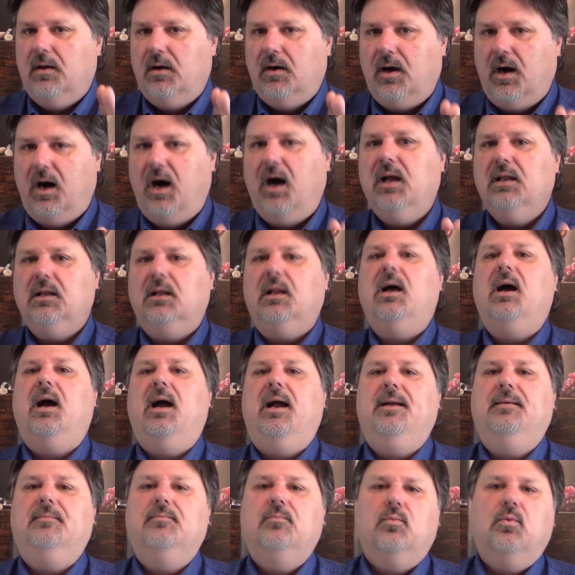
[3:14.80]

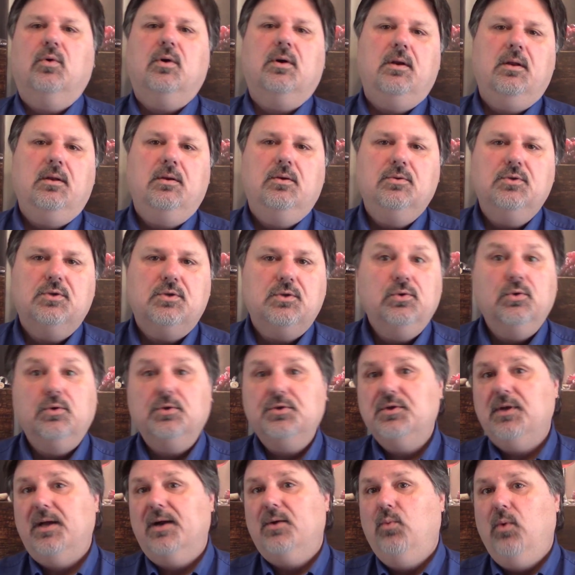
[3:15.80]
online. We're going to use
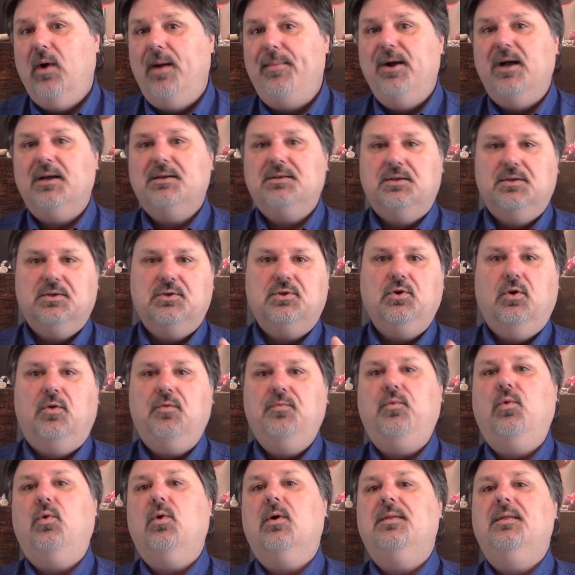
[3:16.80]
tools like WebEx and so
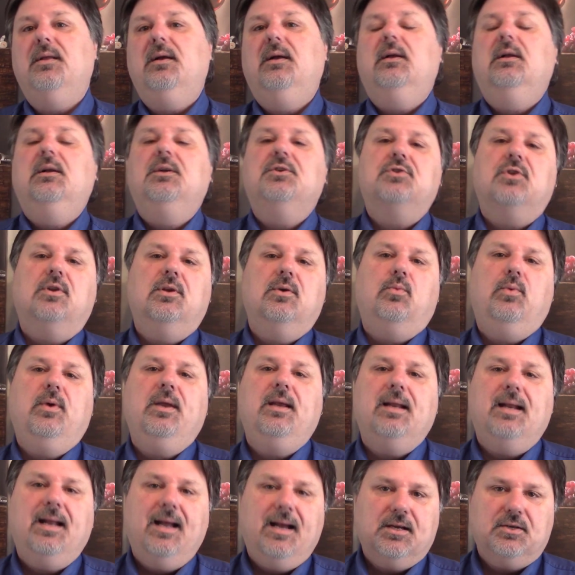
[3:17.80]
forth so that we
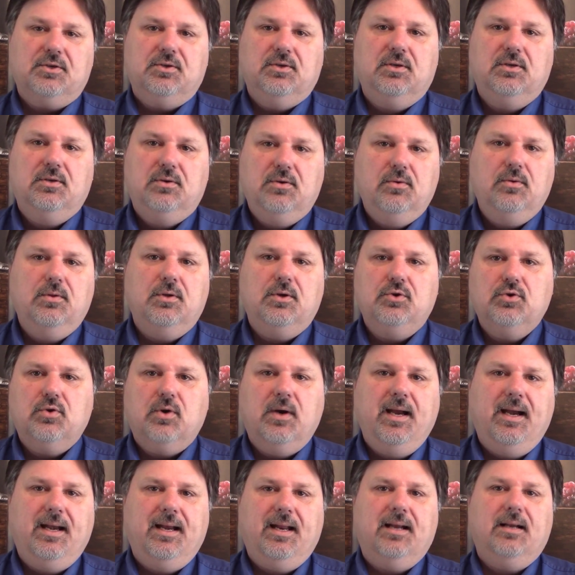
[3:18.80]
can actually do the
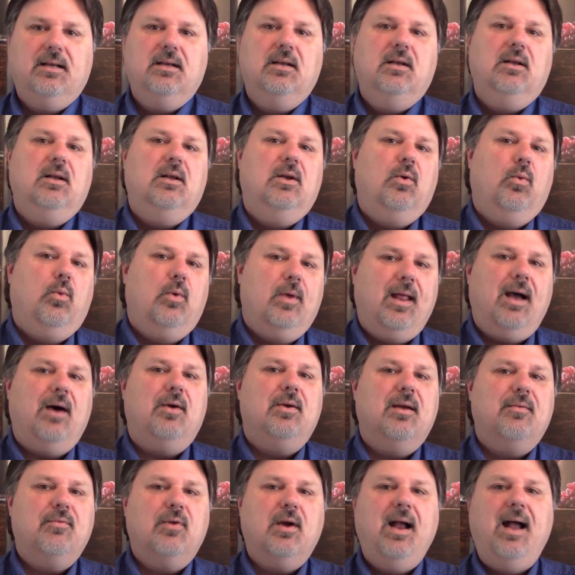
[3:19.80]
training without
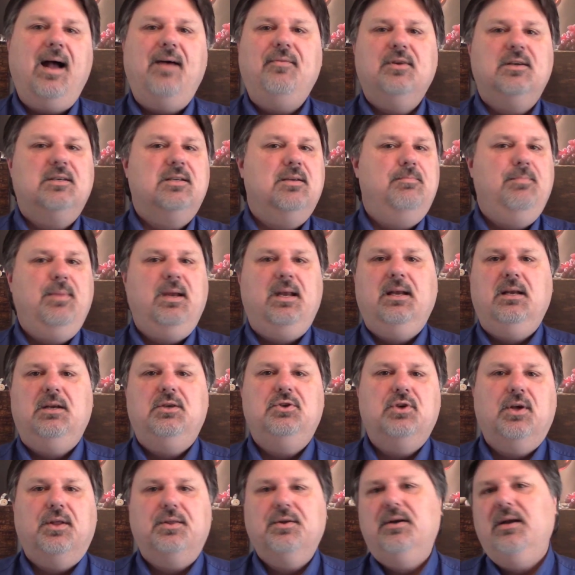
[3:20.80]
ever having to meet each
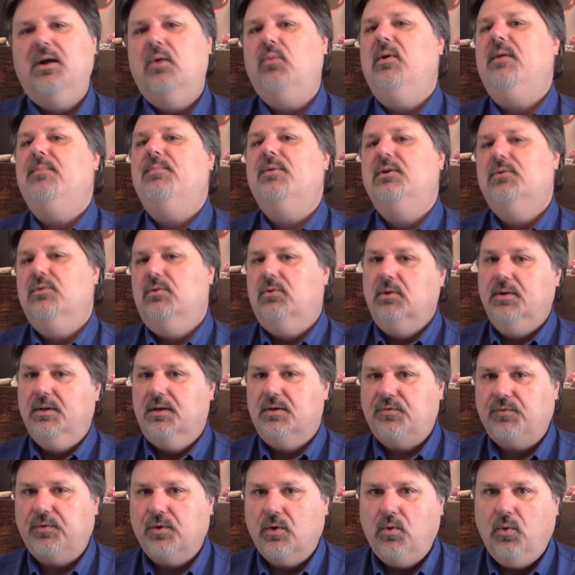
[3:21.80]
other. Now, we've been doing this
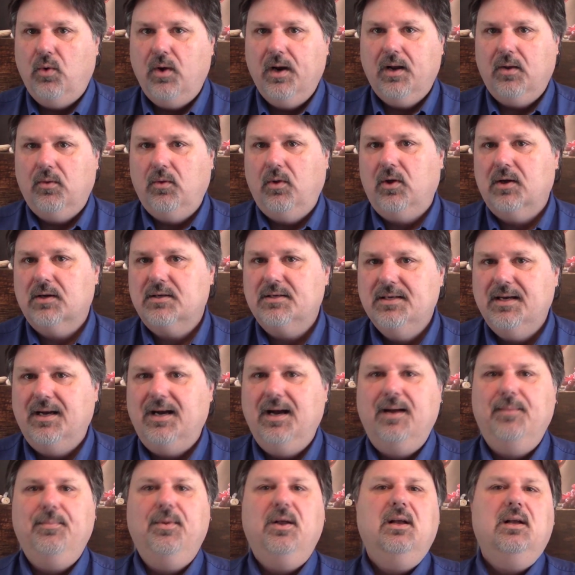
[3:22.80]
for quite a long
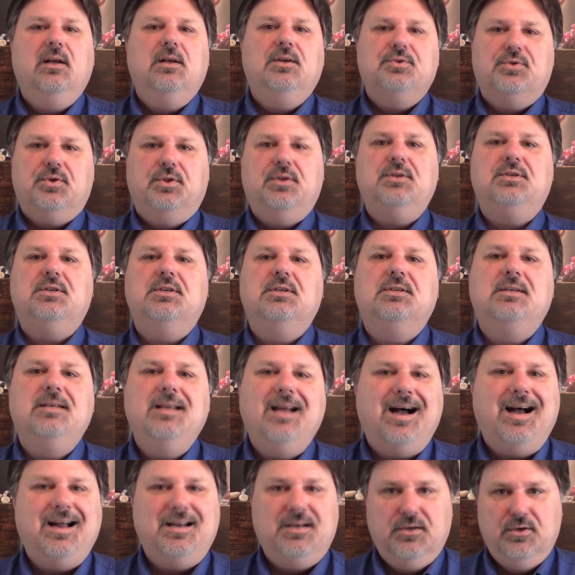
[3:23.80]
time, so this is
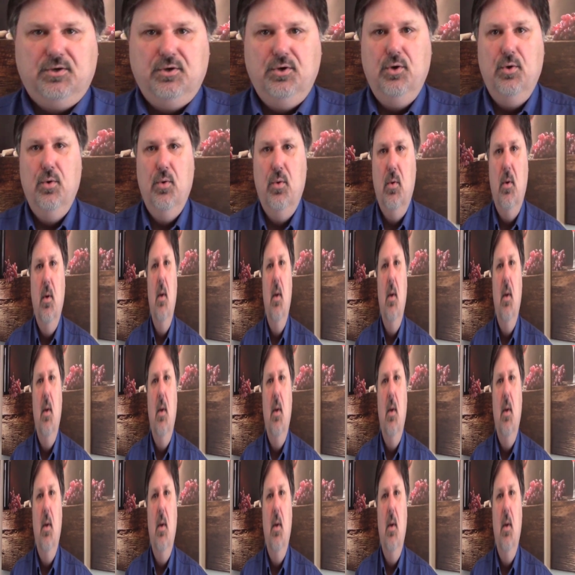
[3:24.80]
not new.